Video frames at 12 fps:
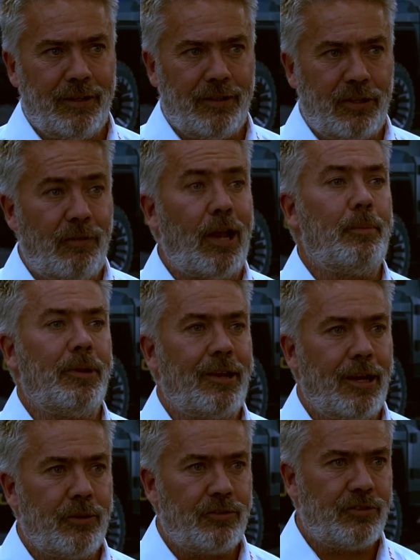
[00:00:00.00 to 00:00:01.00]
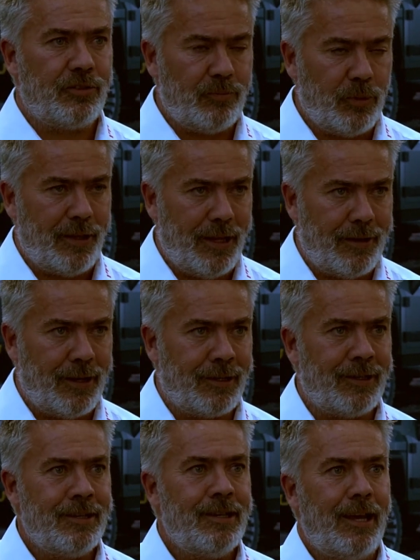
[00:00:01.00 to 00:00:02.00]
development house with EDAG,
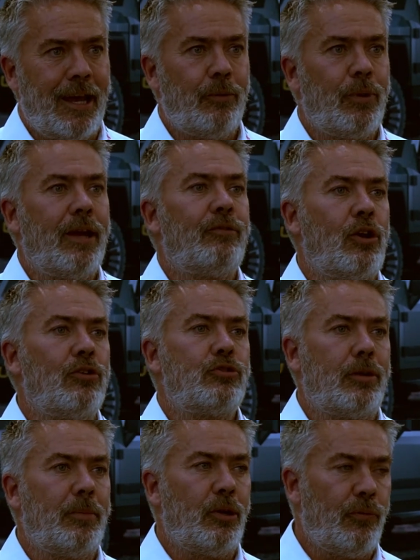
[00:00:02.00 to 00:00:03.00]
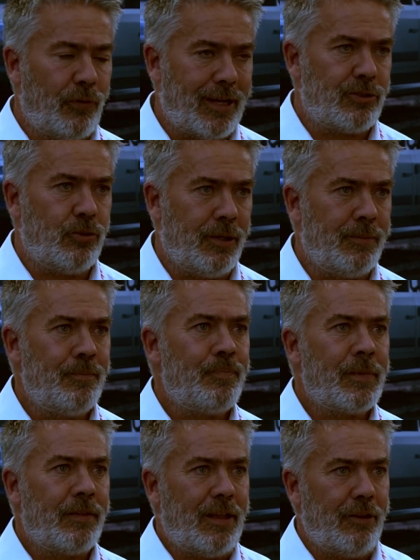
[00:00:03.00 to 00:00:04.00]
and we have contract manufacturing
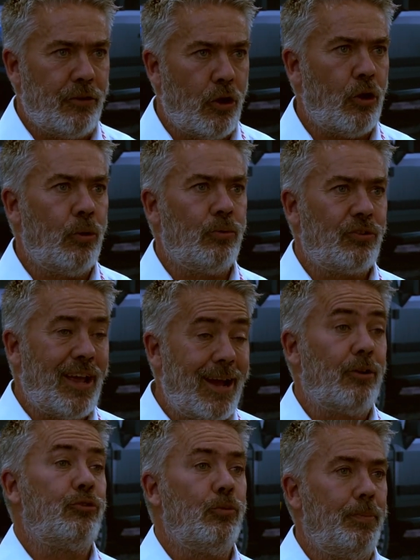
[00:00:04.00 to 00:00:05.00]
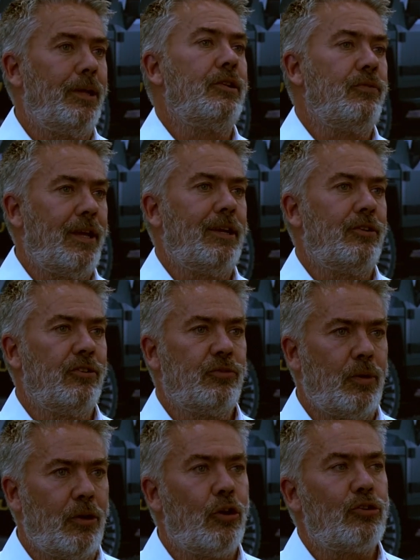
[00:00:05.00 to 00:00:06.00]
that knows how to build vehicles.
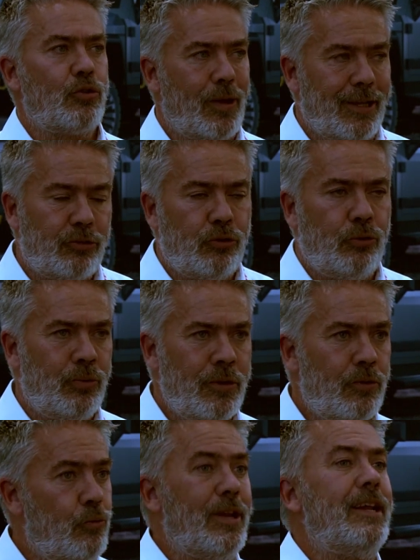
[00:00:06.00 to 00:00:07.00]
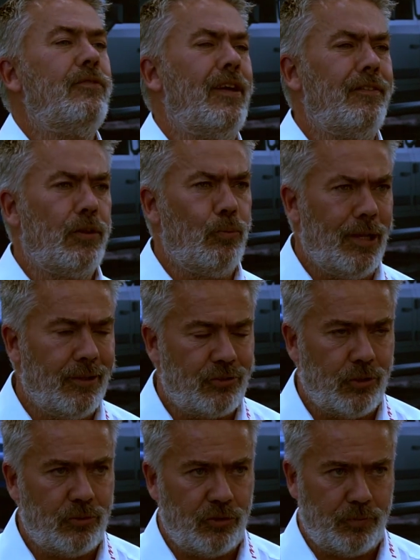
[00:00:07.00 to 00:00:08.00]
We are not trying to reinvent the wheel, so to